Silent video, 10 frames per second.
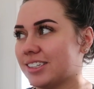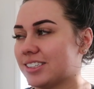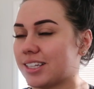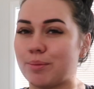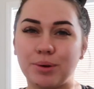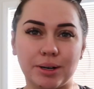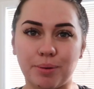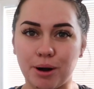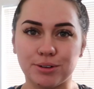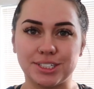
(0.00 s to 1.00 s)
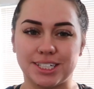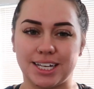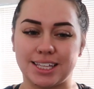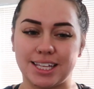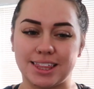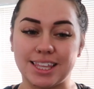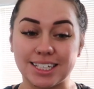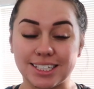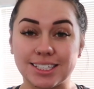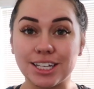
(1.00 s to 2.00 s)
someone posted that
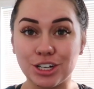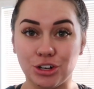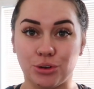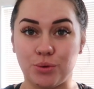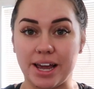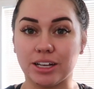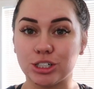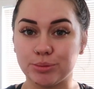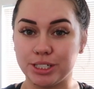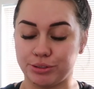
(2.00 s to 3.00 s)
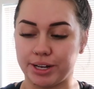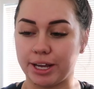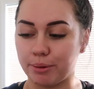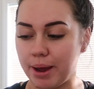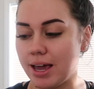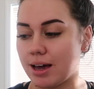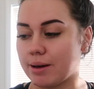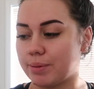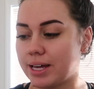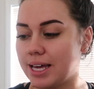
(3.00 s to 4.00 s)
this is the new way you should be doing your makeup,